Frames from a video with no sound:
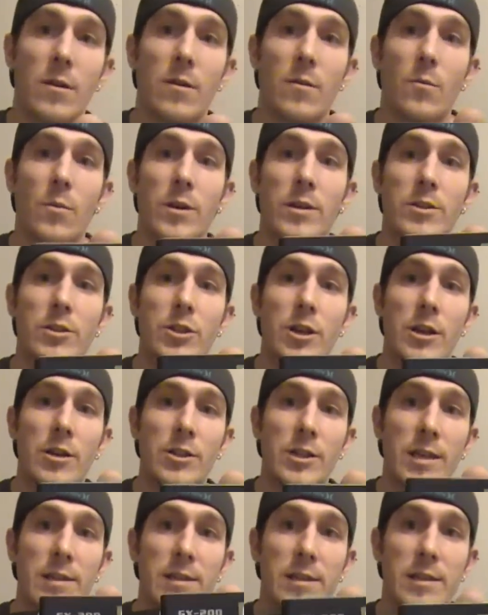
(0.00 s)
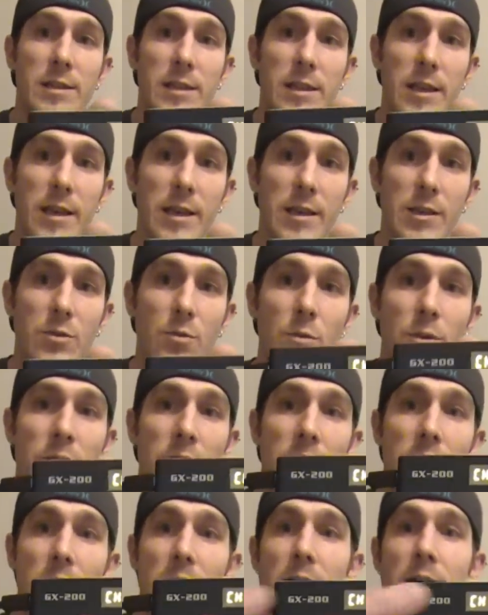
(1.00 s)
When it's charging, it has a CH. When
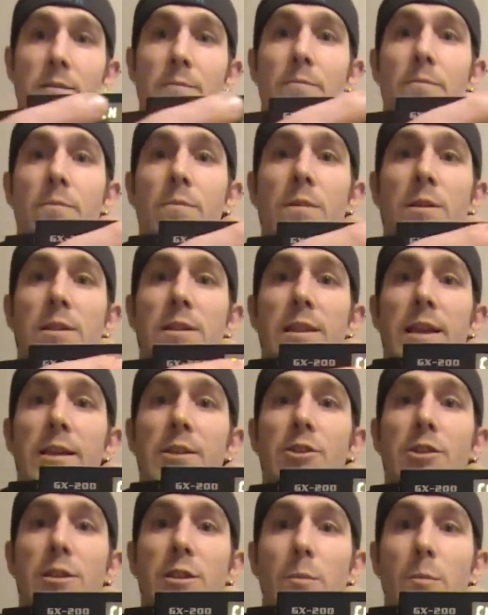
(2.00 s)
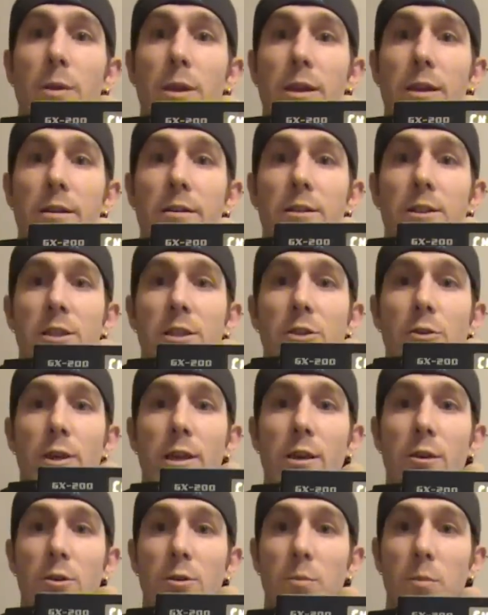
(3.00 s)
the CH disappears, the
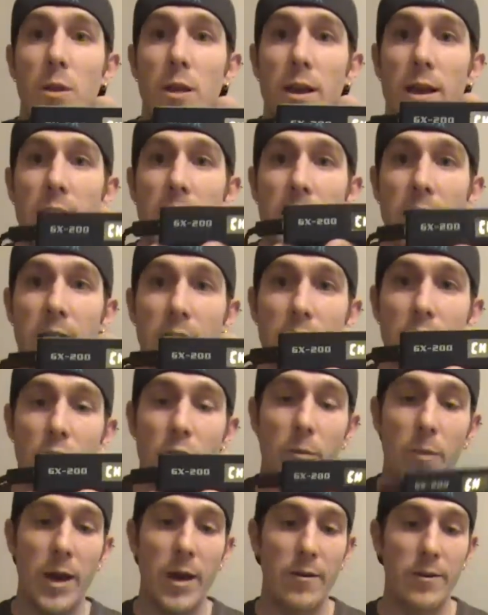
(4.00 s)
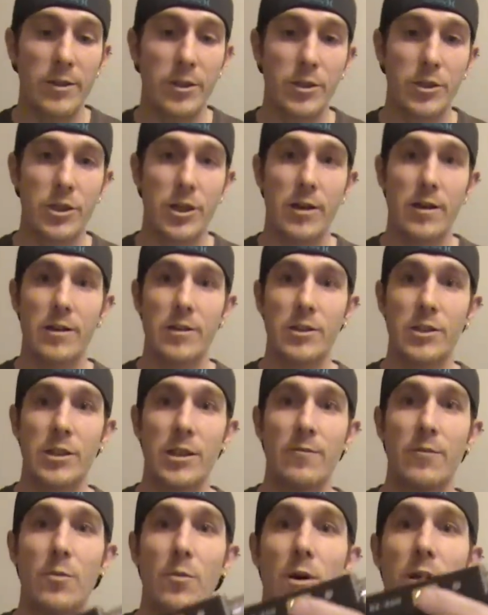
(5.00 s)
screen goes blank, you know your batteries are charged.
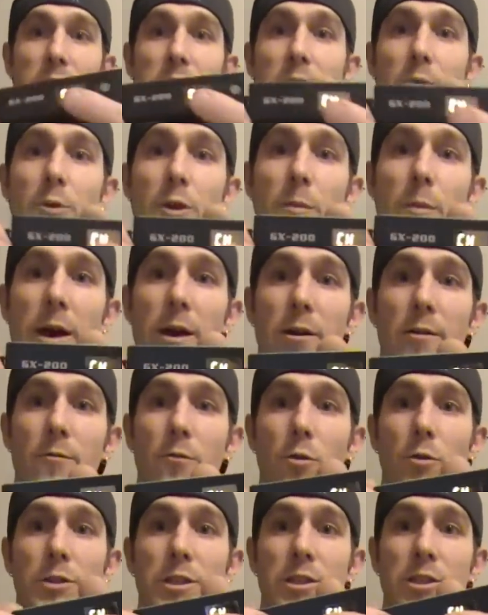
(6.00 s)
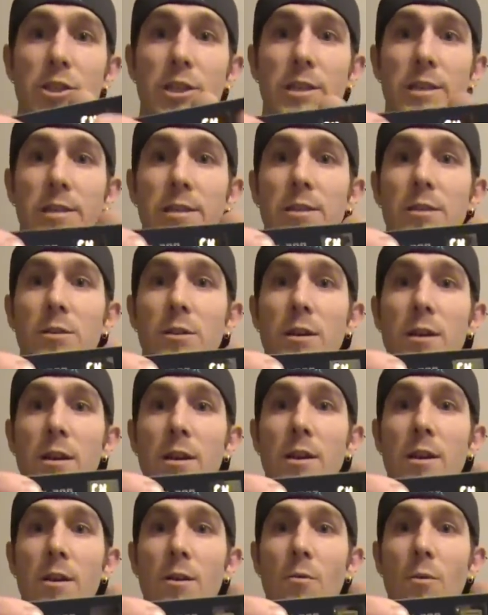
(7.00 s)
If you want to see where your battery voltage is
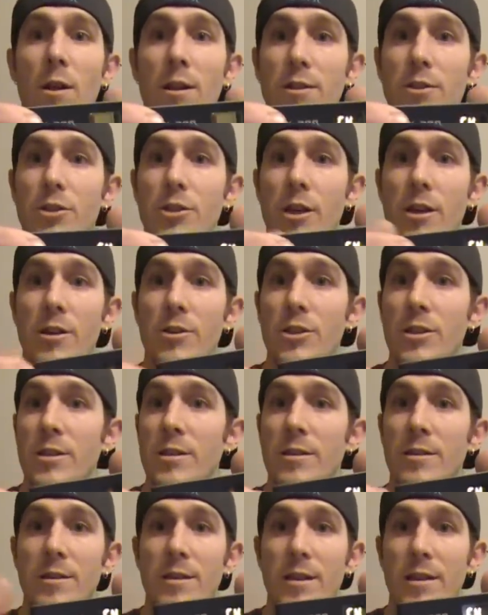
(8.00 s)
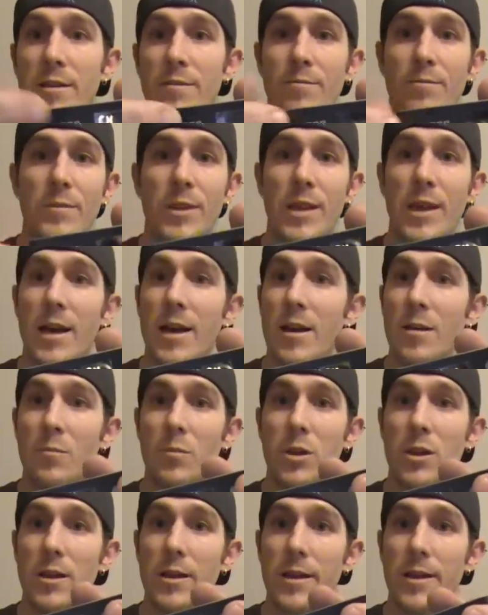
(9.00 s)
while it's charging, you gotta
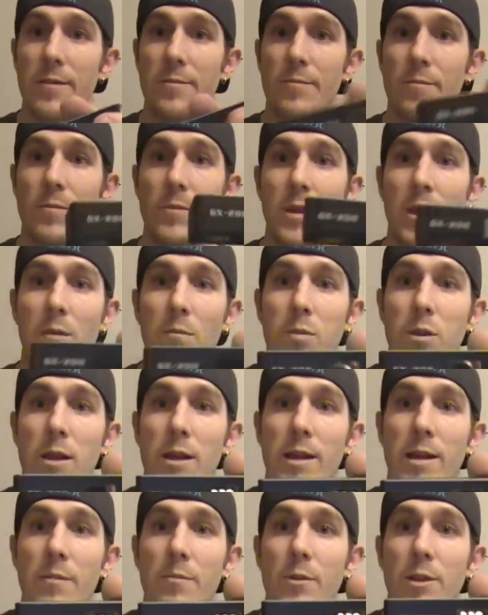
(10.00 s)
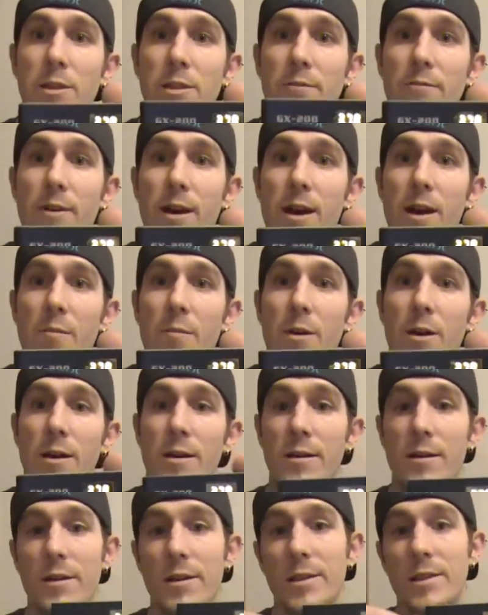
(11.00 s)
unplug it. Unplug it, press the fire
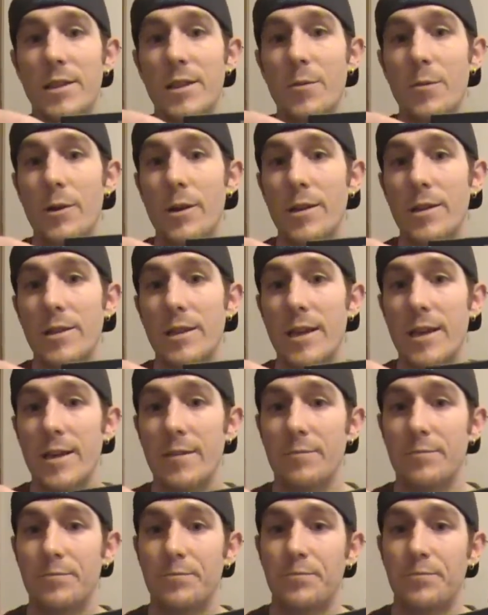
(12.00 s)
button, you see where it's at.